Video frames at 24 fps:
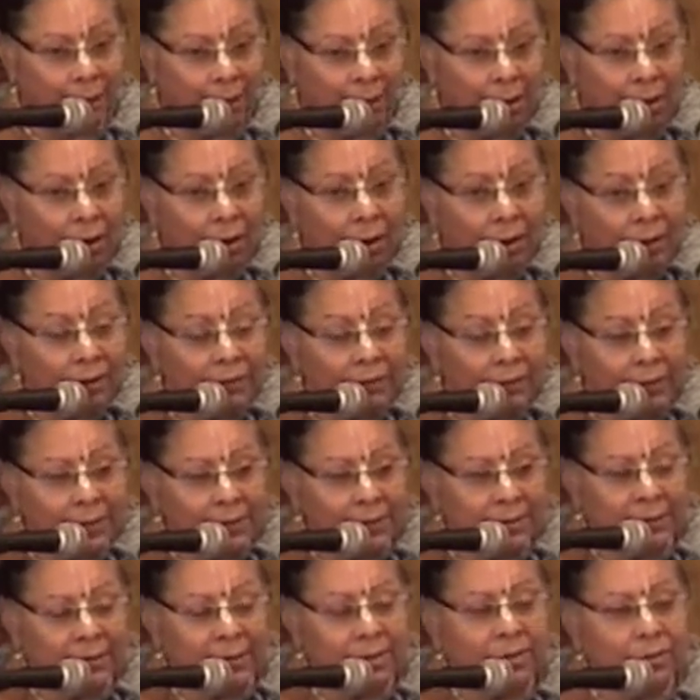all of
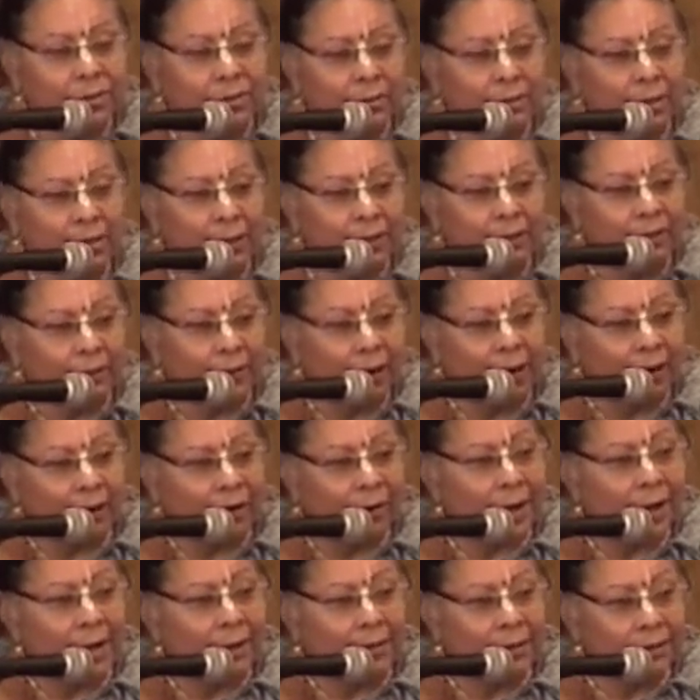us need to give our
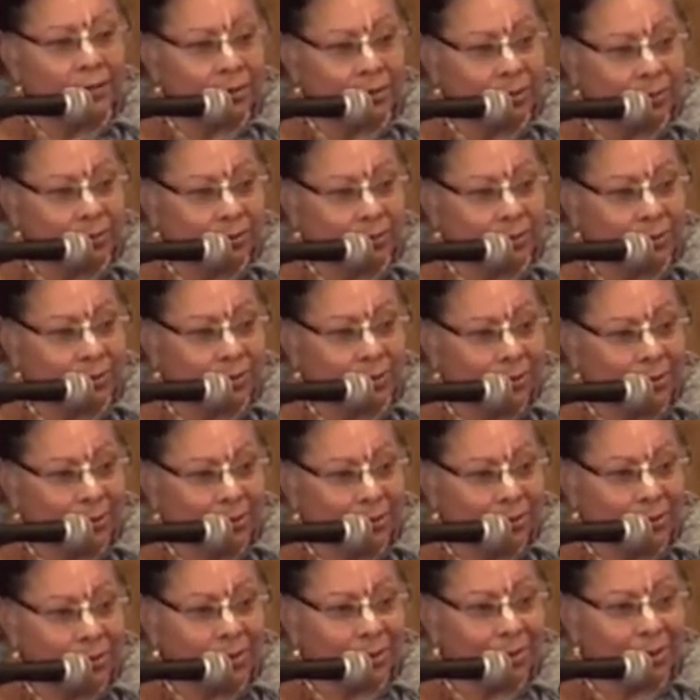gratitude
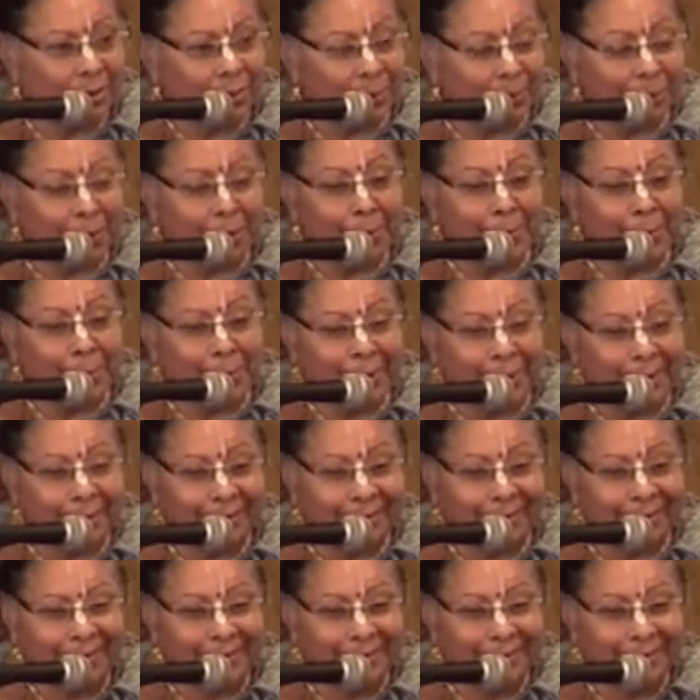to Srila Prabhupada